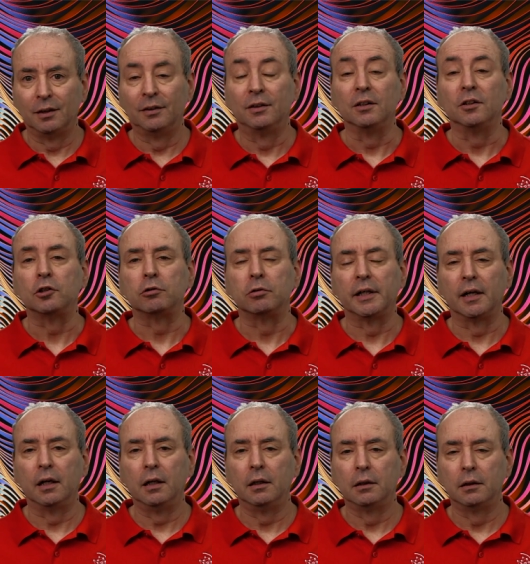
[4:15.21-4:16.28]
that
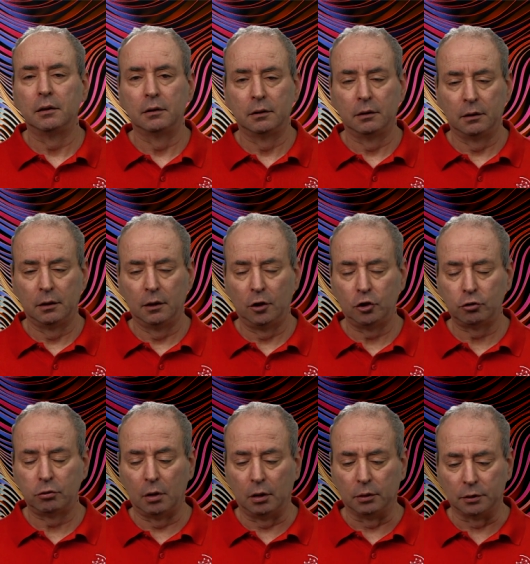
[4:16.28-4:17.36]
trigger a
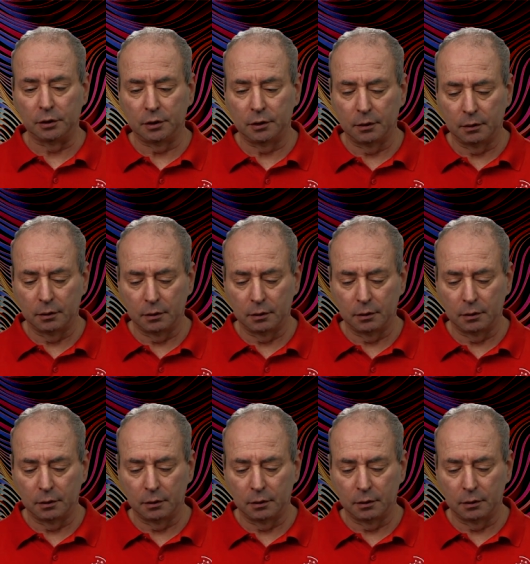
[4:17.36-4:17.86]
trance.